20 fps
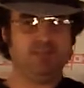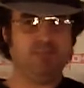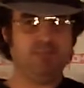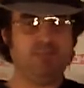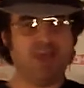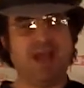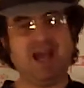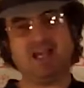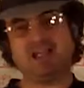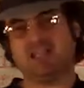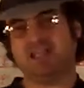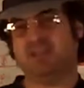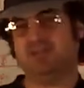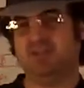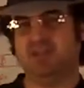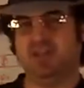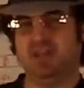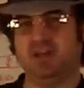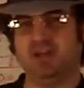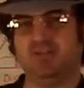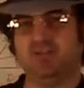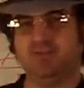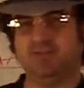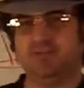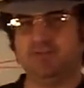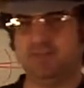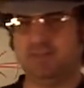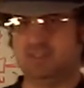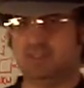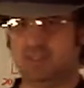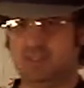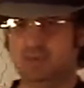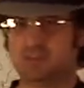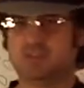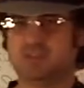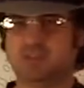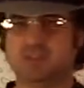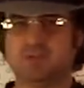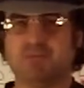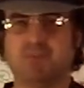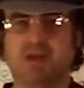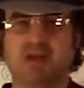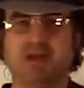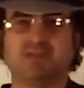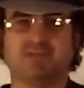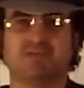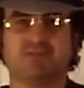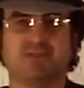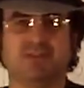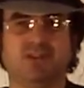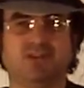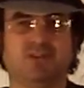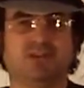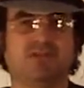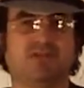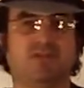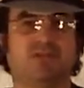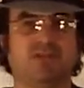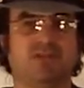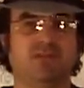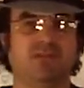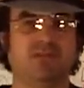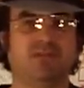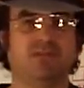massive enough, it's equal to the mass of the Earth.